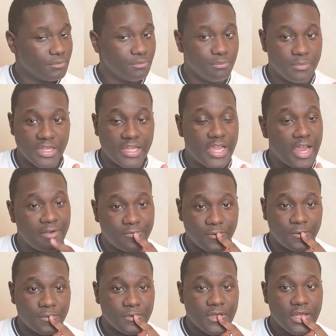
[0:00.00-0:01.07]
Be careful.
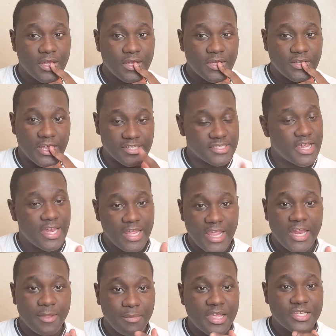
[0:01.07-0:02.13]
They say the
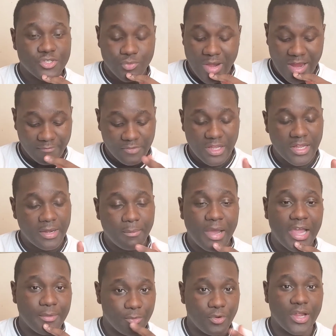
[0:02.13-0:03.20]
enemy is crafty in the
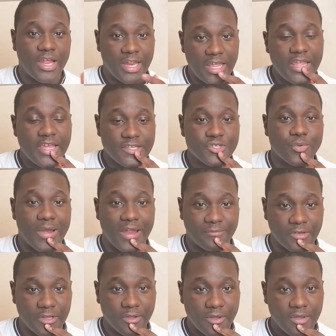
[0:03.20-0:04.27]
Bible, and he is
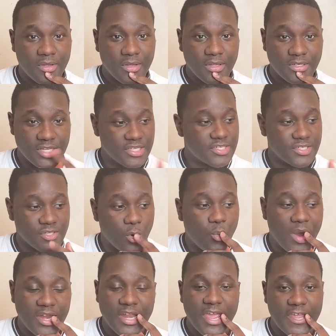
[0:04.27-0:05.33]
crafty. This is a
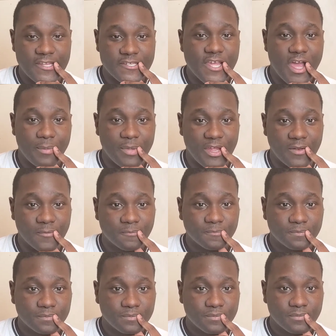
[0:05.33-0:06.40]
way that he's coming.
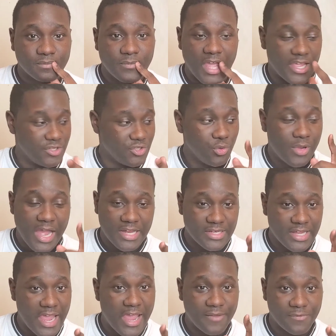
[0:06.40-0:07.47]
And you got
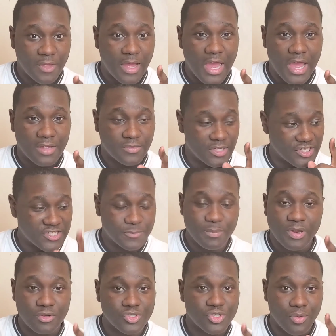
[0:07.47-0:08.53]
to have the
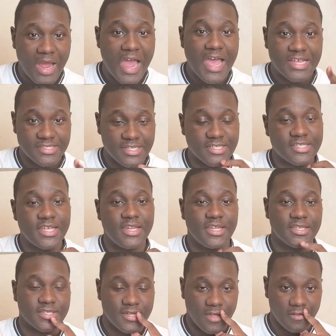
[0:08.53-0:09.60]
spiritual eyes to see
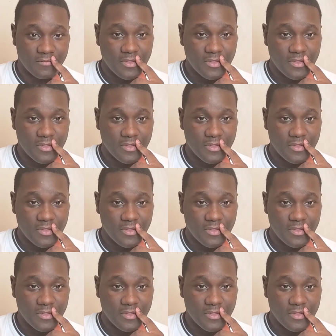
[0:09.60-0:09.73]
this stuff.